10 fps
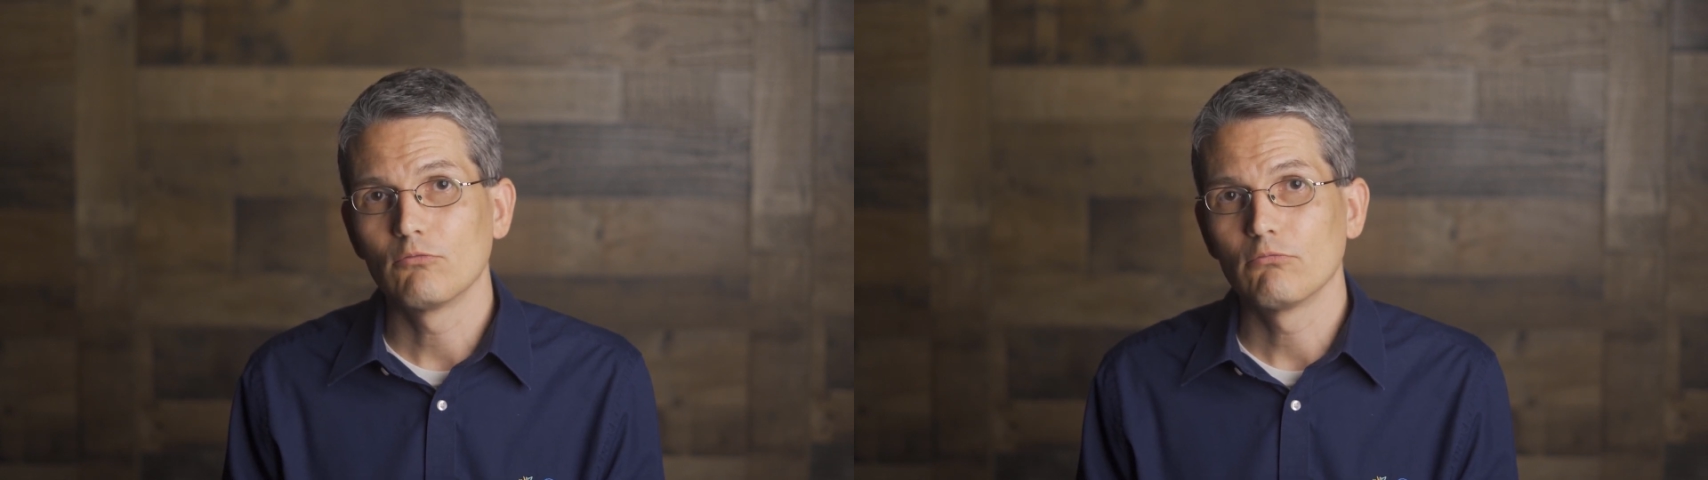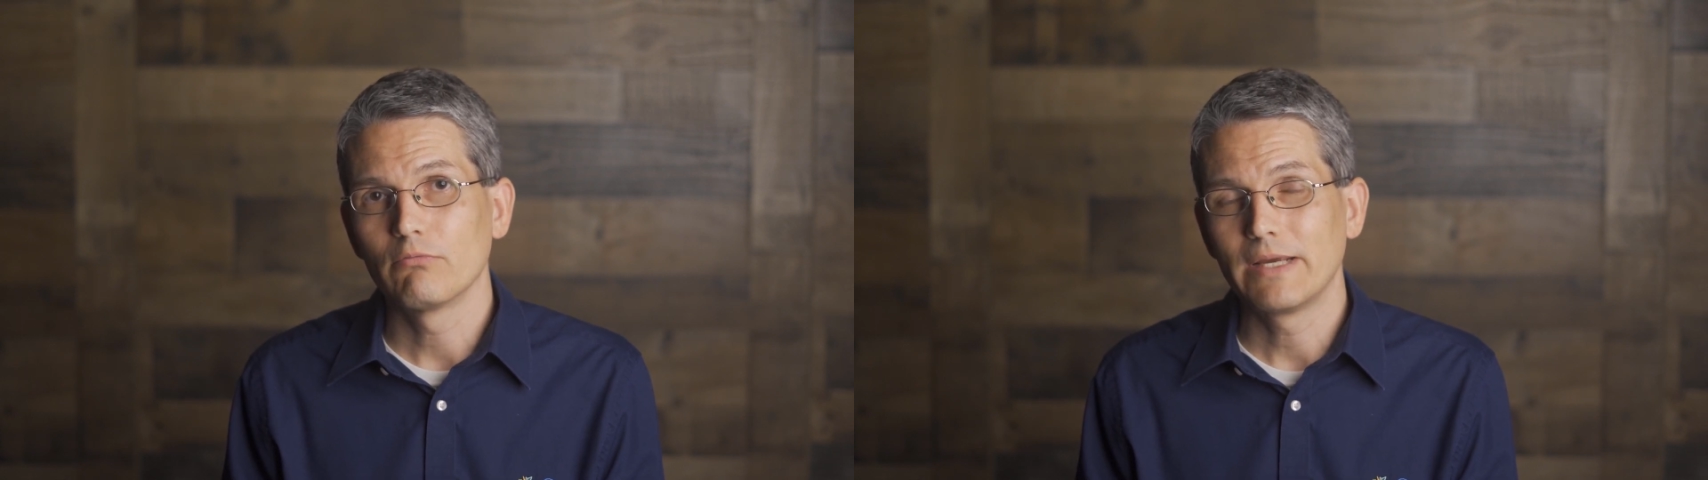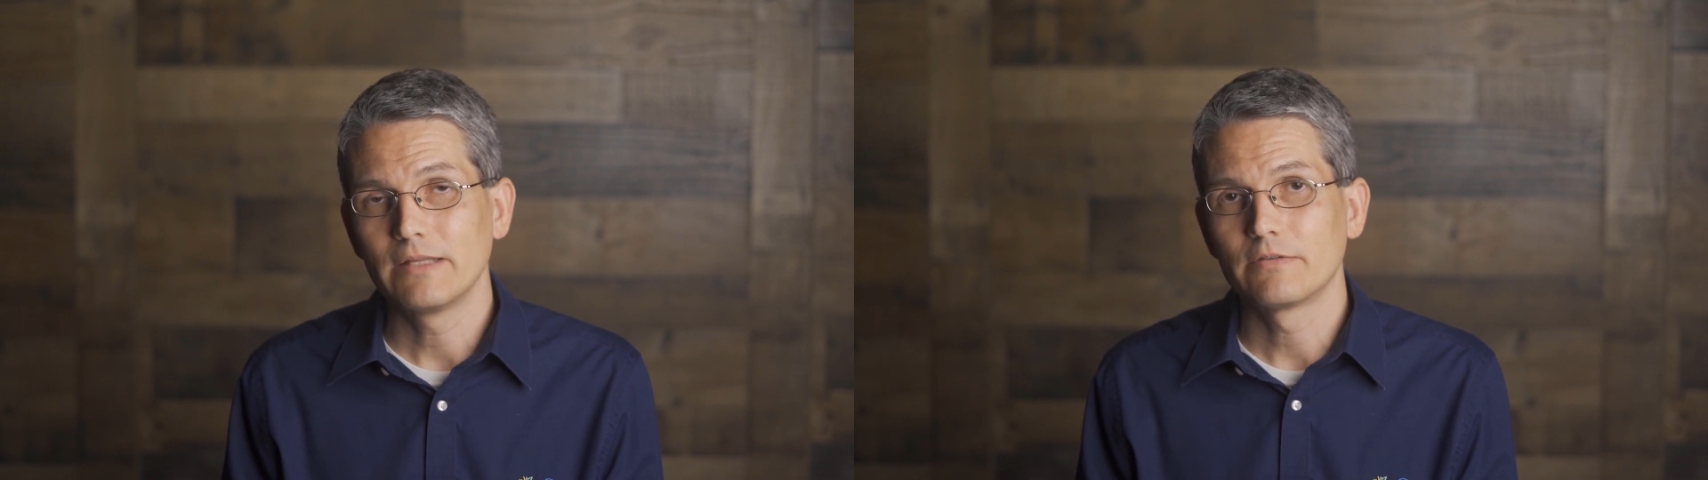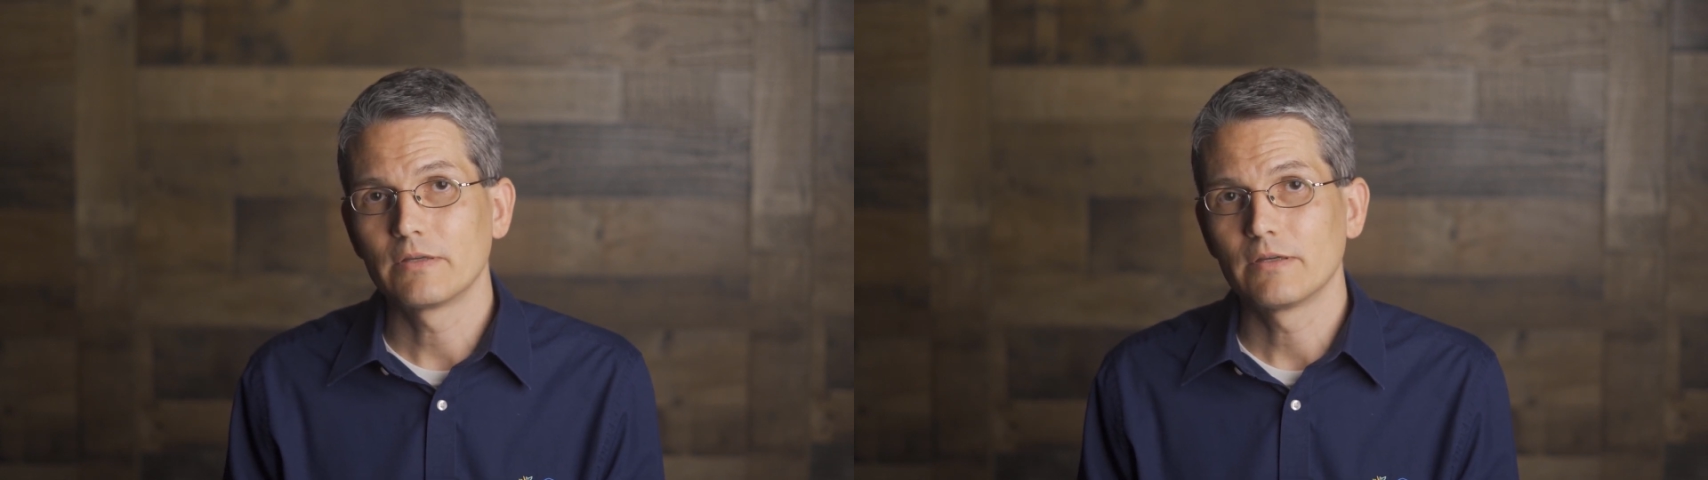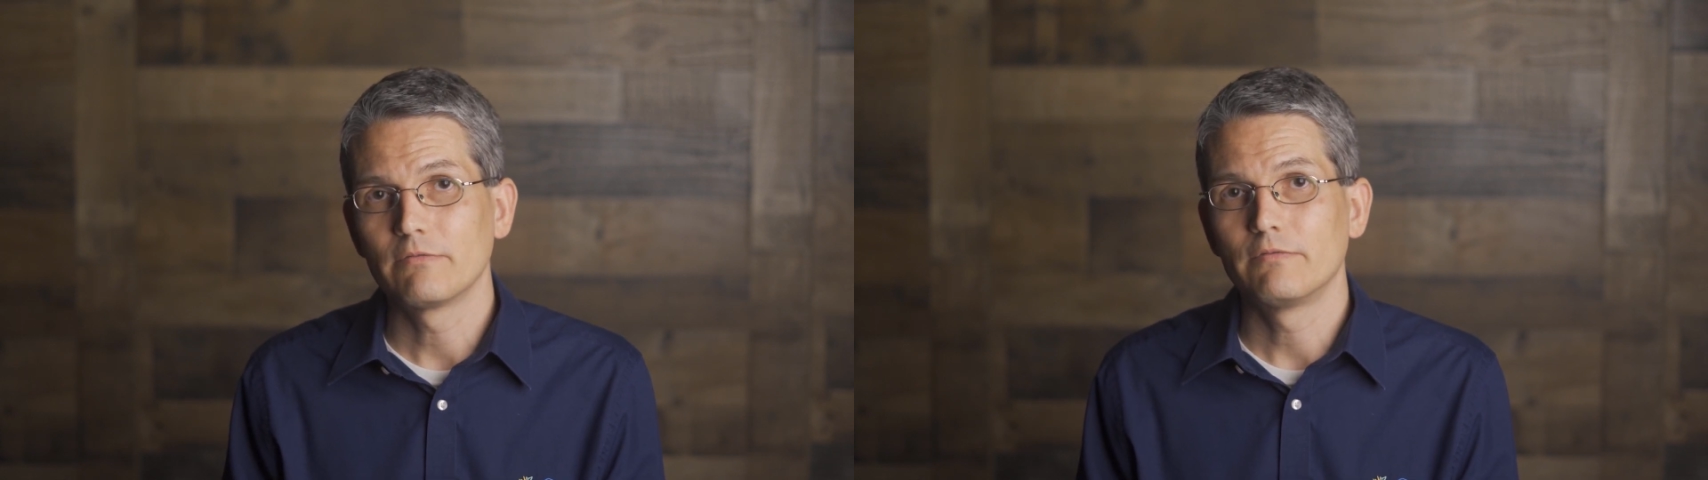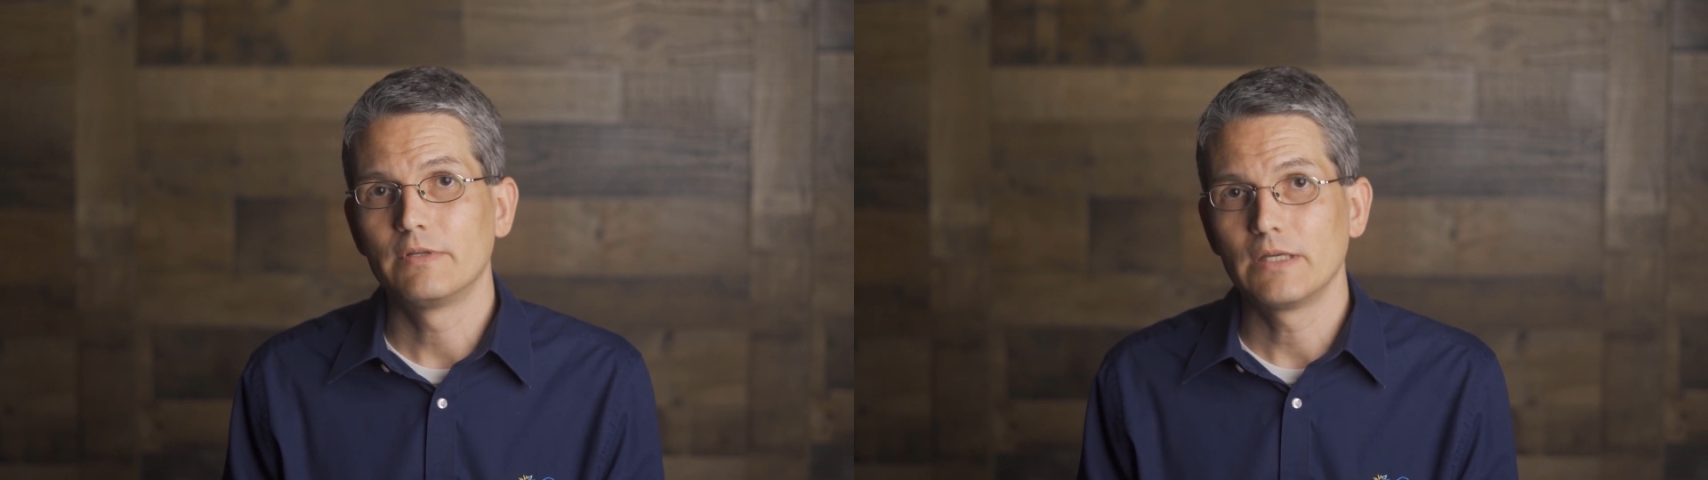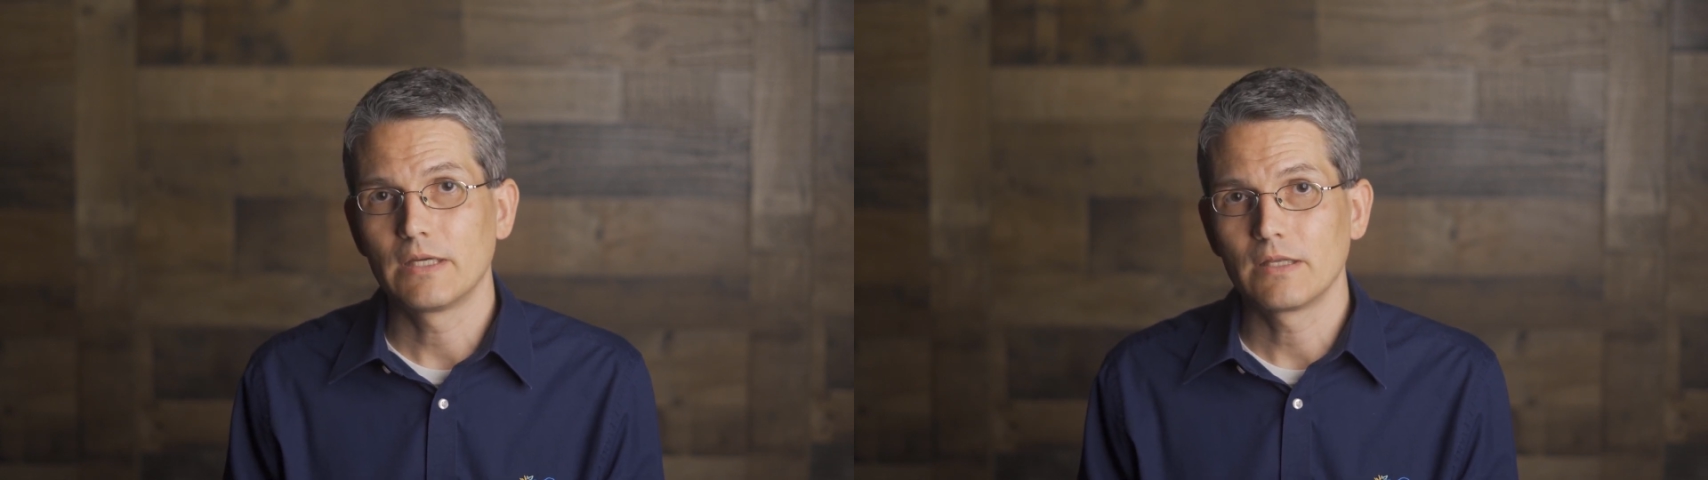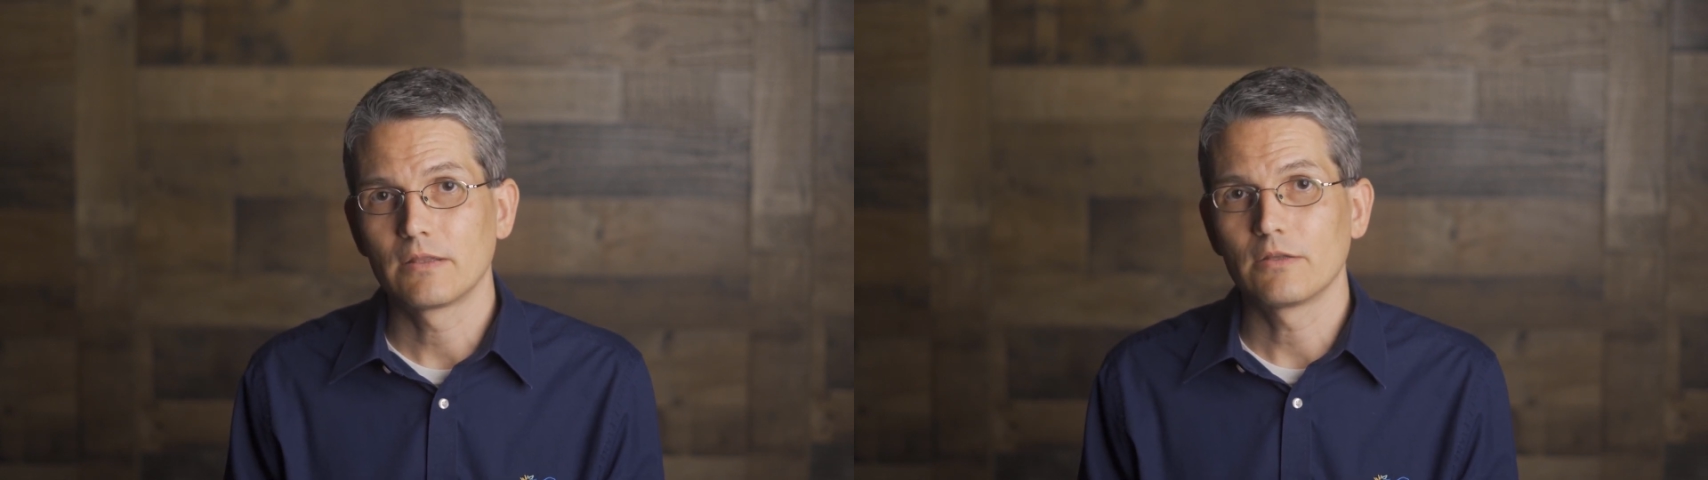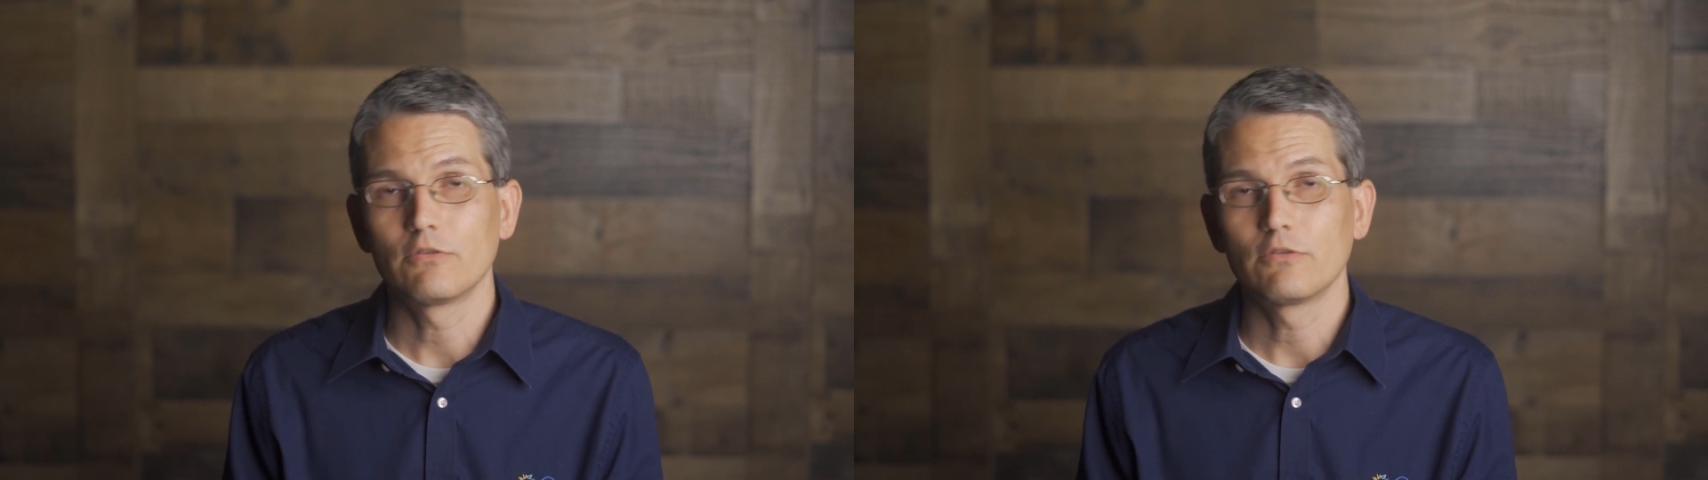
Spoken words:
rates of death